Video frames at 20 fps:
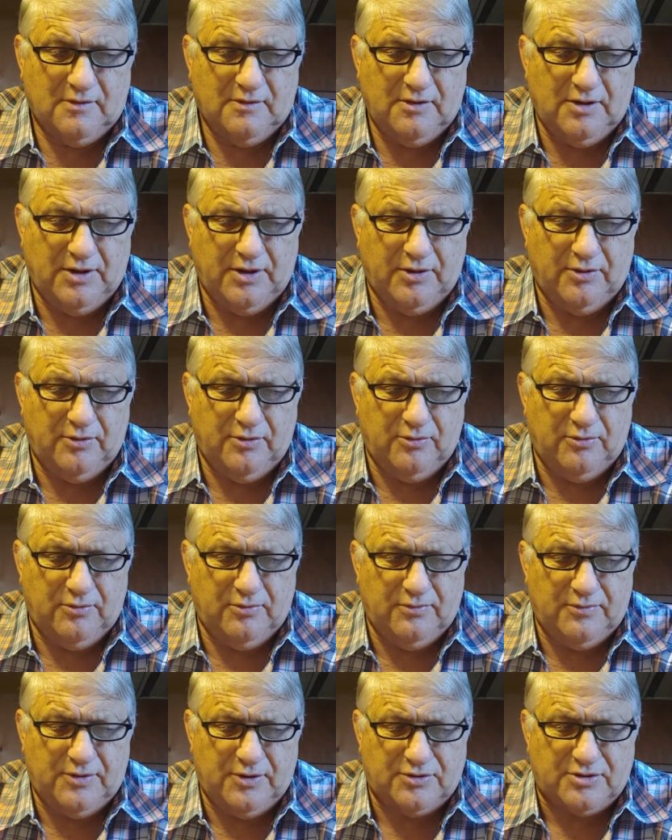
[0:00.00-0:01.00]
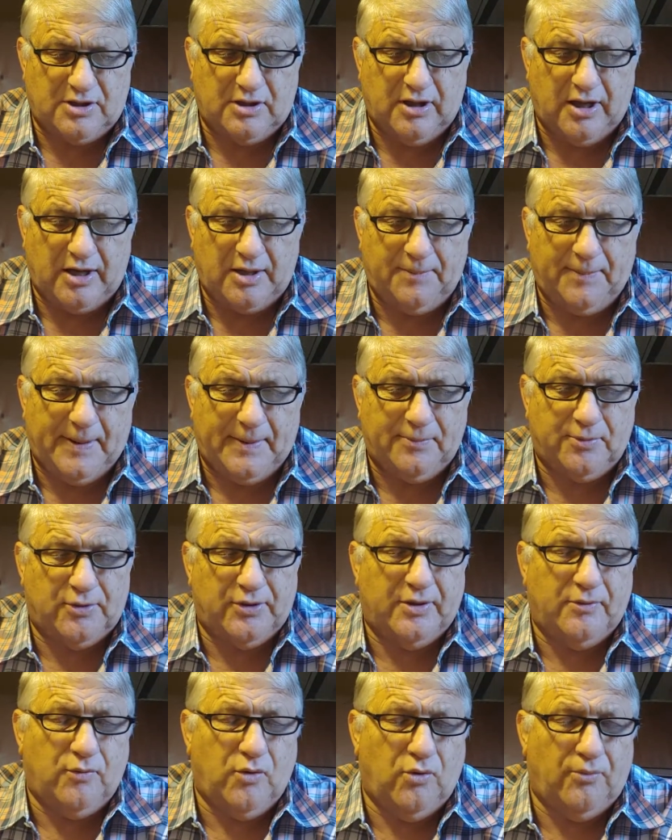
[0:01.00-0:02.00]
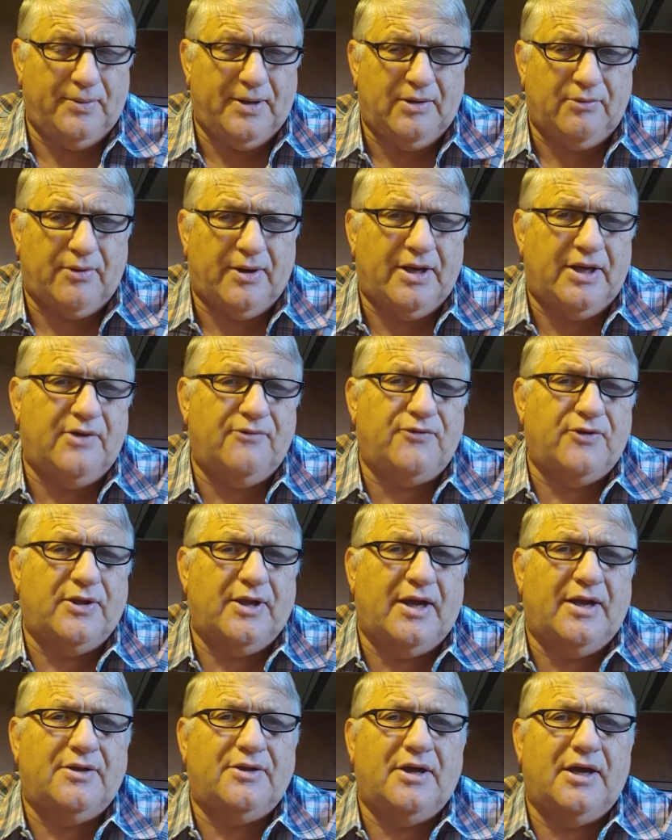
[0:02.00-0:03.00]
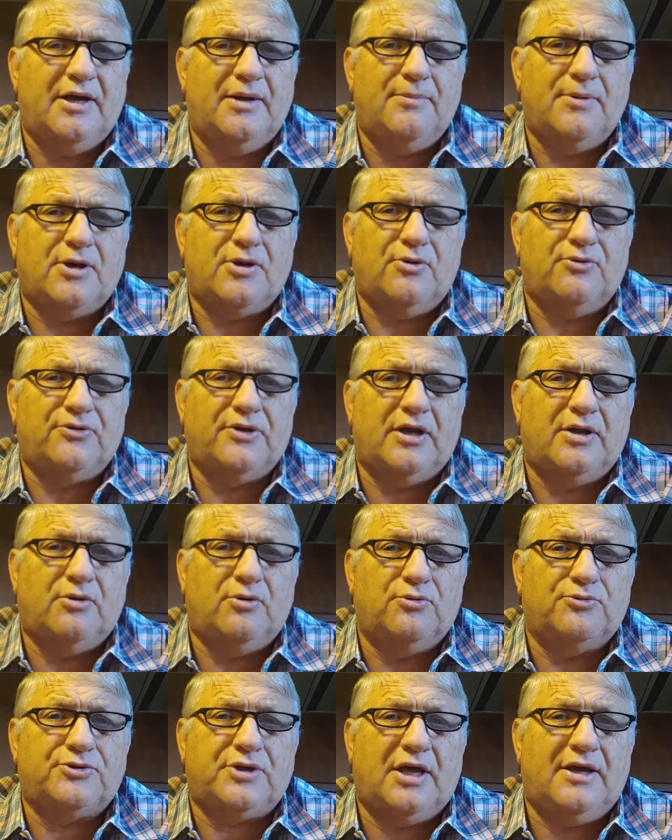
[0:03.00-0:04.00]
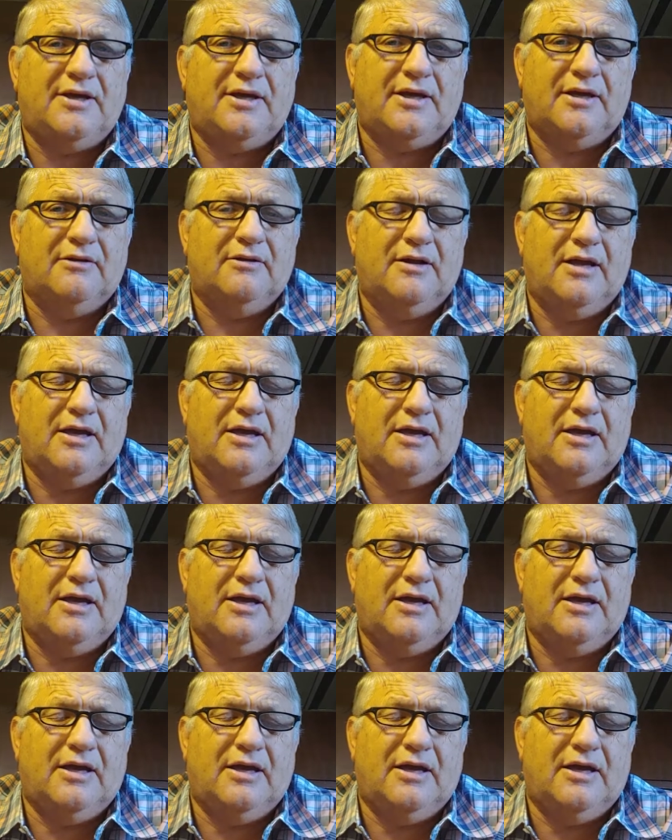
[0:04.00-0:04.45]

You know, there's a lot of people that won't be ready for that day because they don't take it